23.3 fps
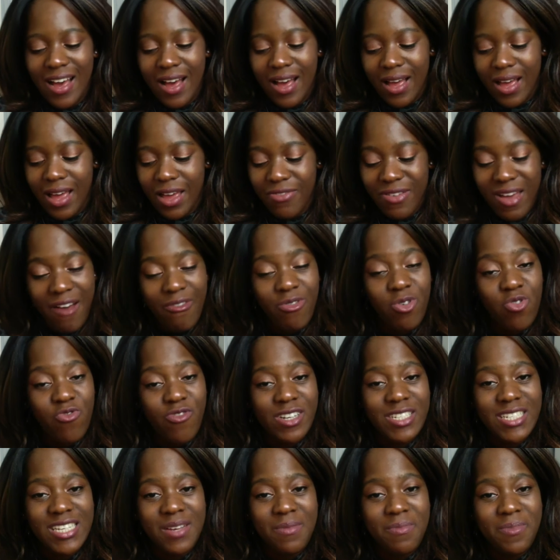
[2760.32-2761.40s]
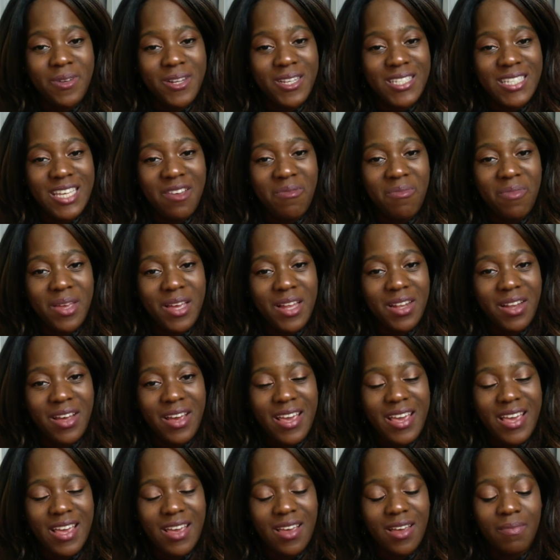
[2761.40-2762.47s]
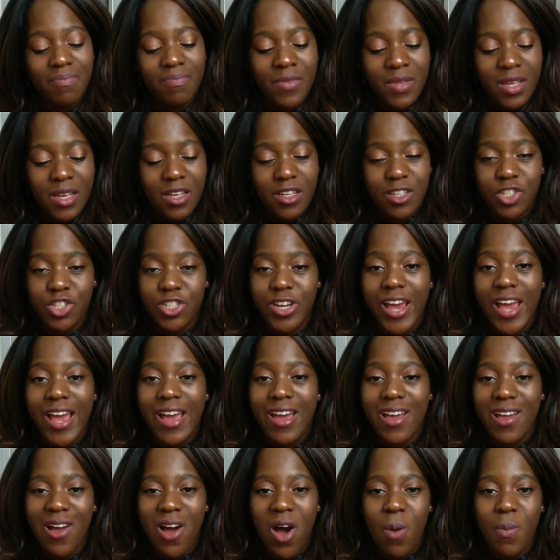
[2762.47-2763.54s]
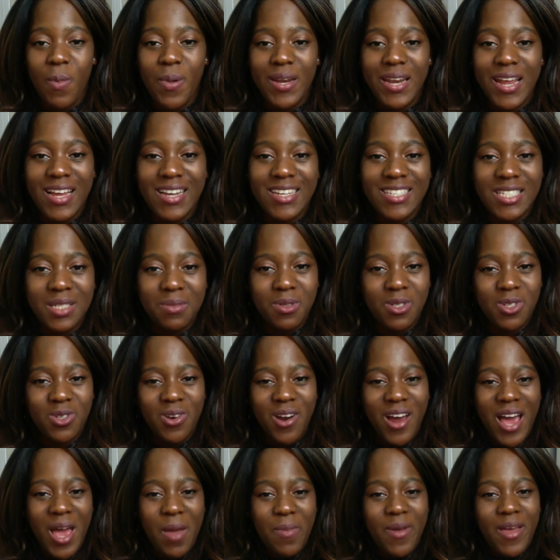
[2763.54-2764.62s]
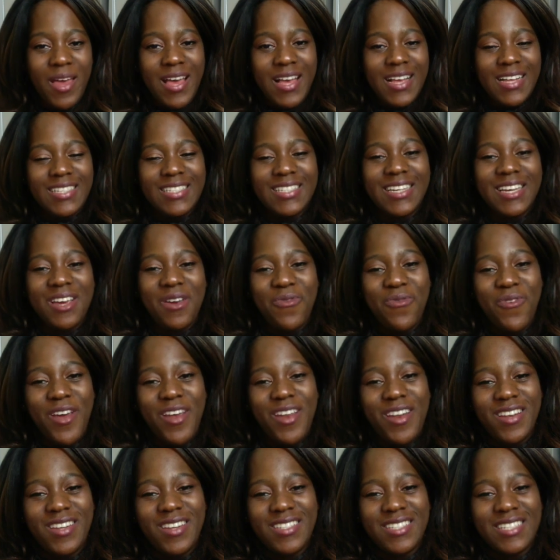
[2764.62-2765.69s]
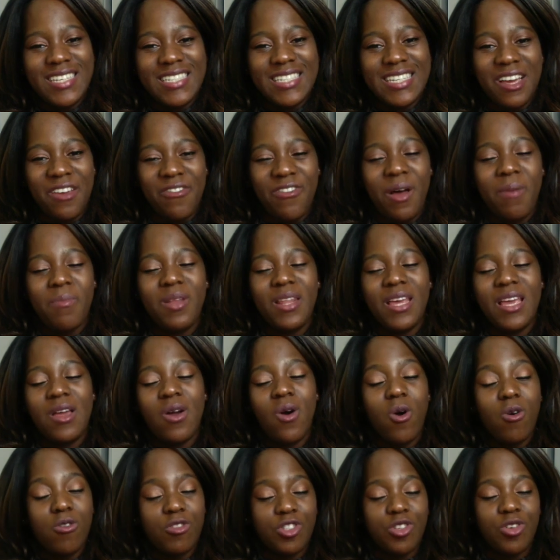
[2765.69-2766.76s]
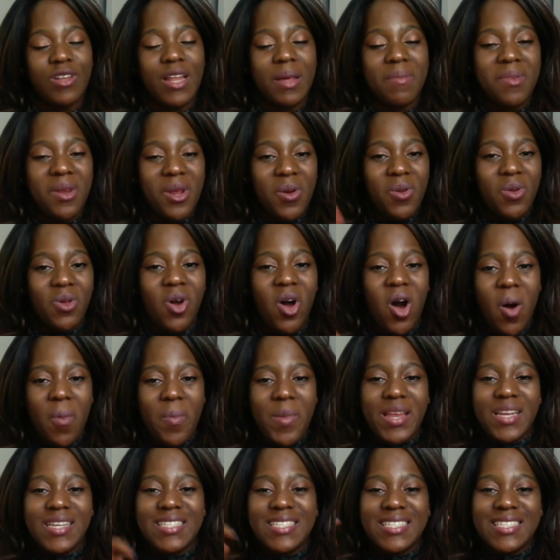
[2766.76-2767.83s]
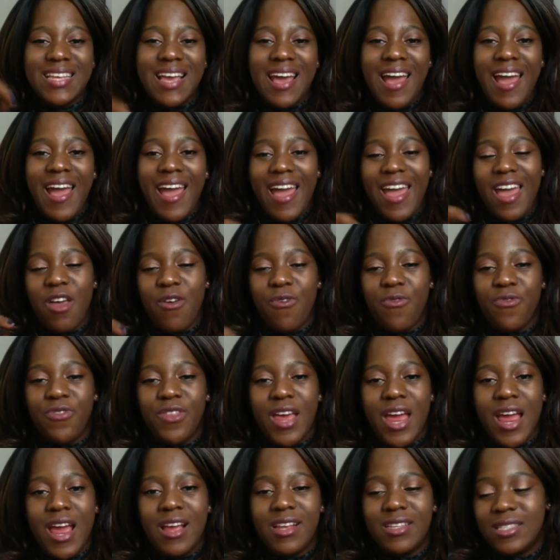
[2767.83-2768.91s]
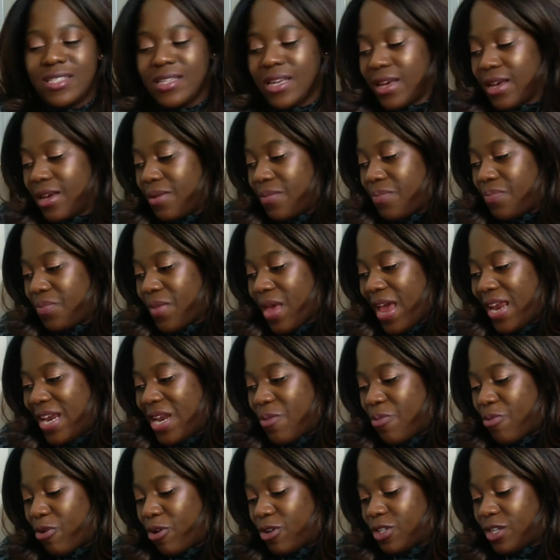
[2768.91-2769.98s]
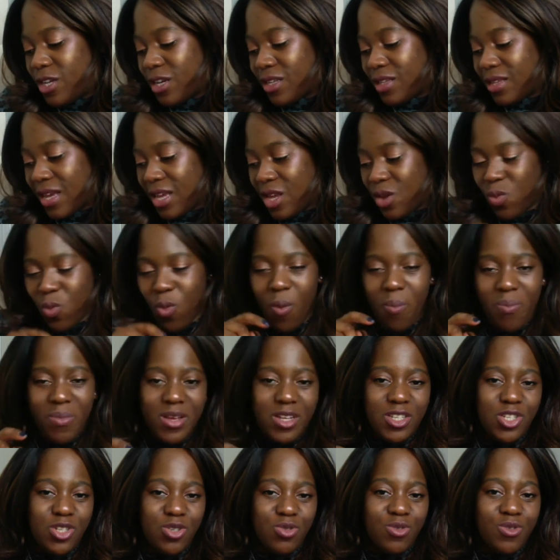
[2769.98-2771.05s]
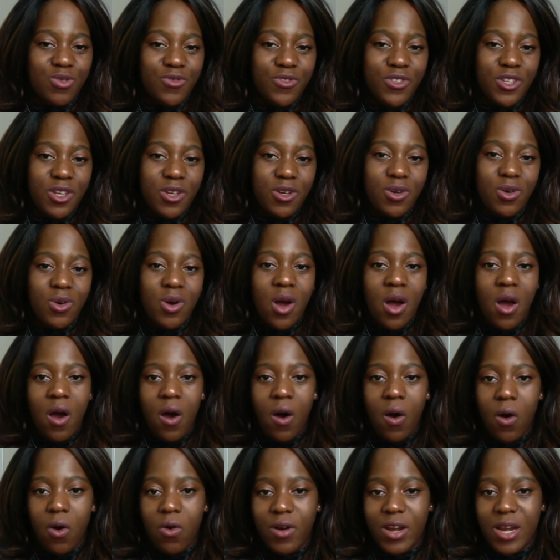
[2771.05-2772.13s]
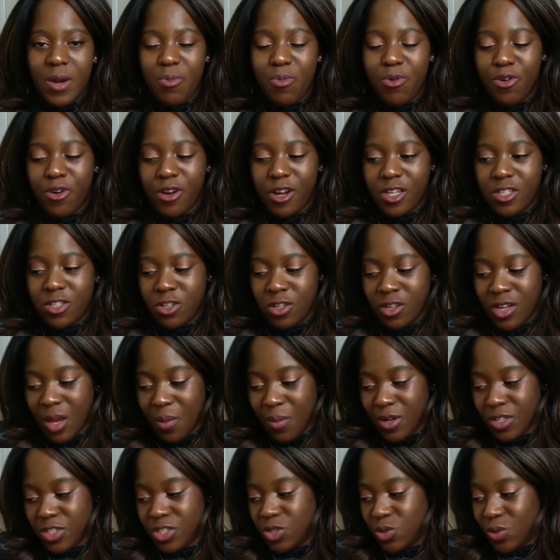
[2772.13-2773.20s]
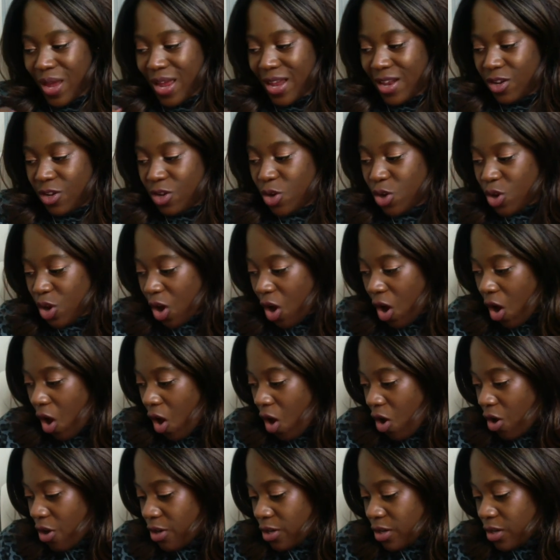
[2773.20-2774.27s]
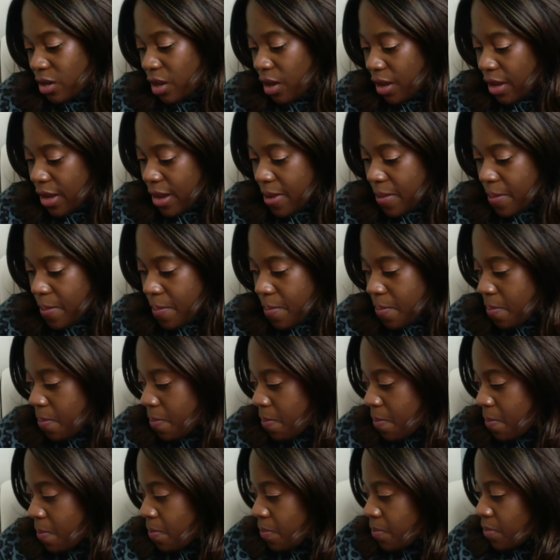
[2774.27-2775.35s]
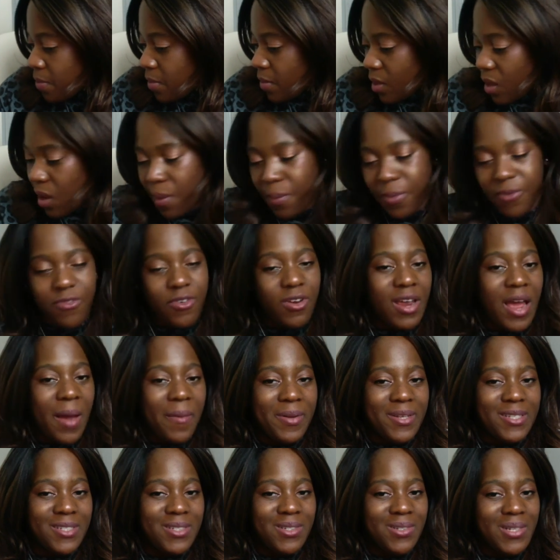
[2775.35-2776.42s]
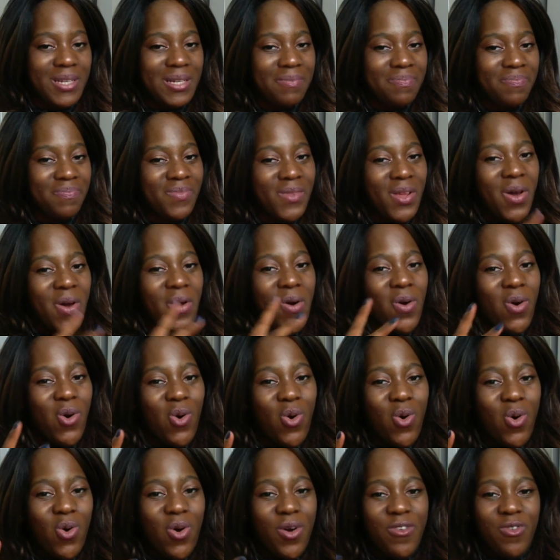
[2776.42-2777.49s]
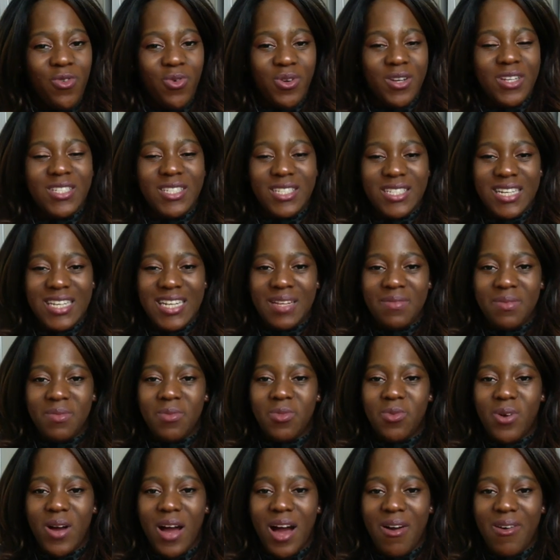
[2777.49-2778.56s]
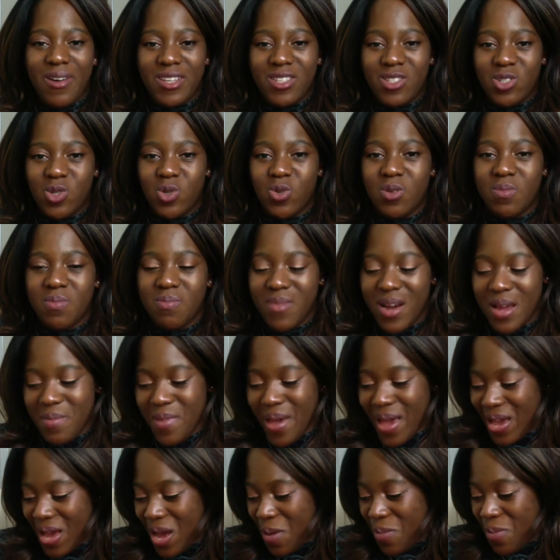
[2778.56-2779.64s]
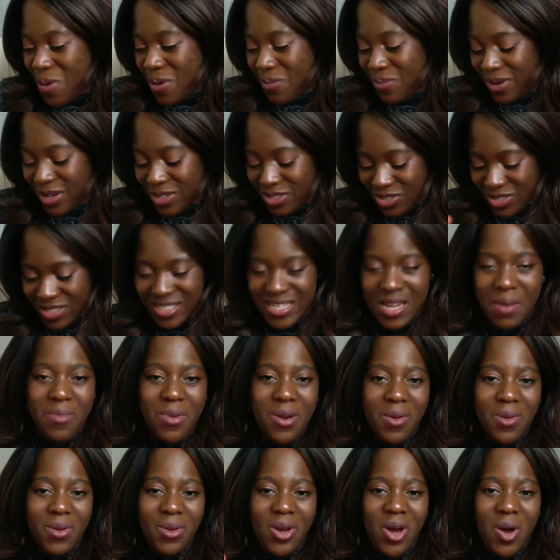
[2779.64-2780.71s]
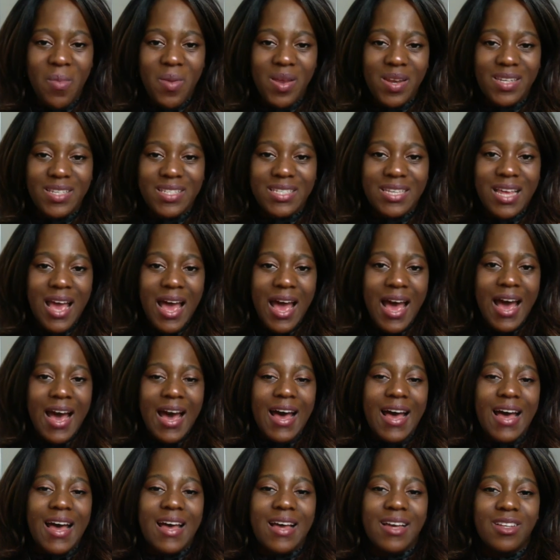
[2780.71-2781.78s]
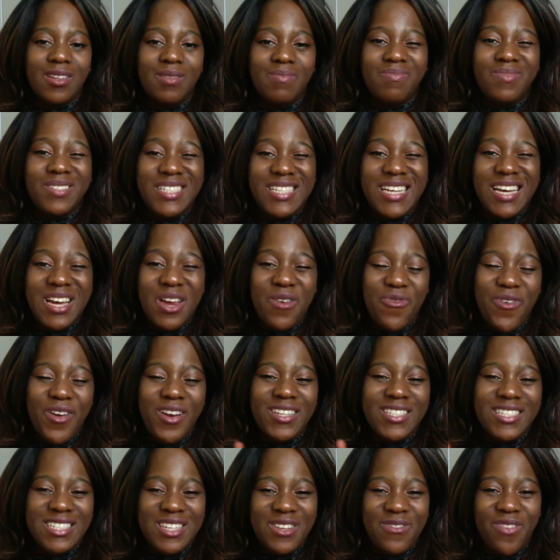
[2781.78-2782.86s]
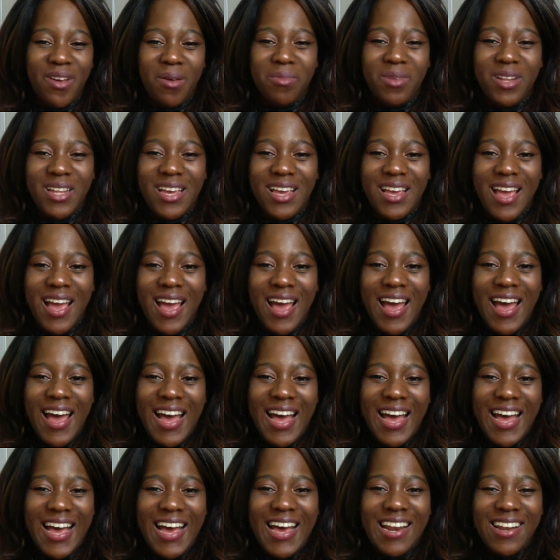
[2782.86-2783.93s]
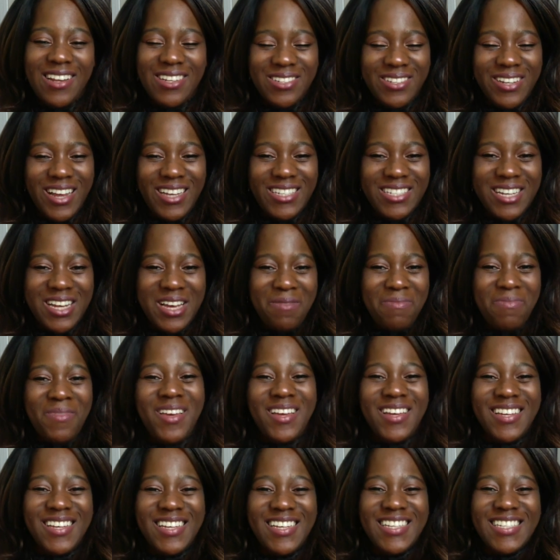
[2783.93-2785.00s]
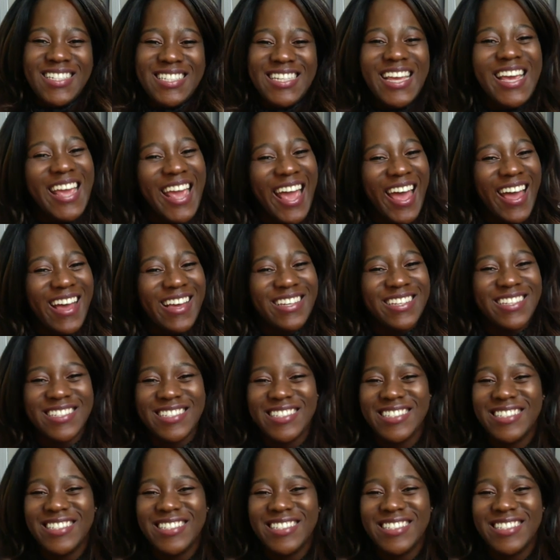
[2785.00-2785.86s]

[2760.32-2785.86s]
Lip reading: If you haven't already, please give me a like, share, comment and subscribe. Tell your friends, tell your family. Also let me know in the comments if there's any product that you want me to review or any products you'd like me to do a look on. I'll be very happy to do that. Or if you want to see a little bit more how I store my makeup, please just let me know in the comments. Tell your friends and your family, and until next time, take care.